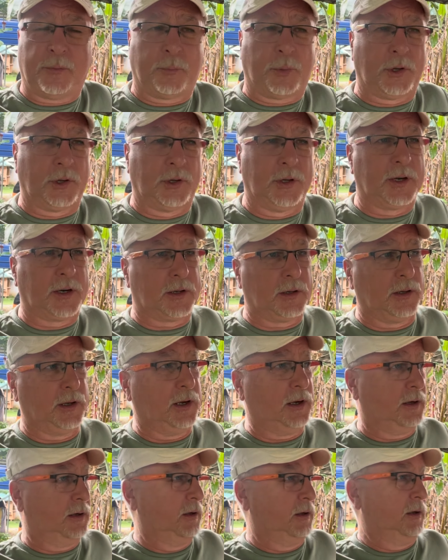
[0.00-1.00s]

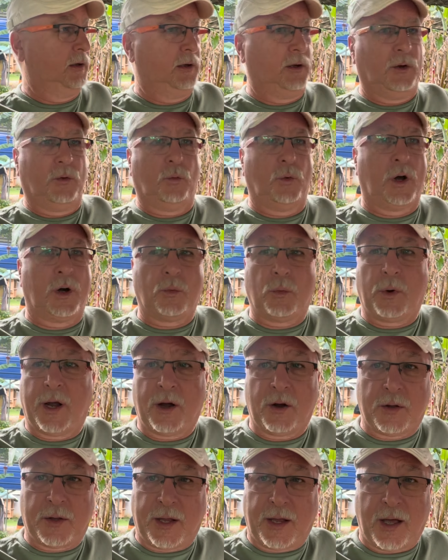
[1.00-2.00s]
politically one way
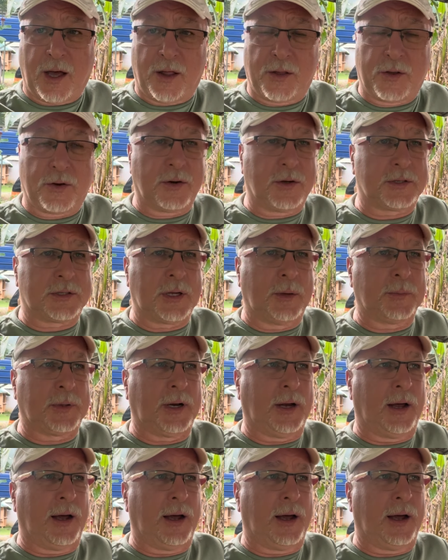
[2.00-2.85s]
or the other or something.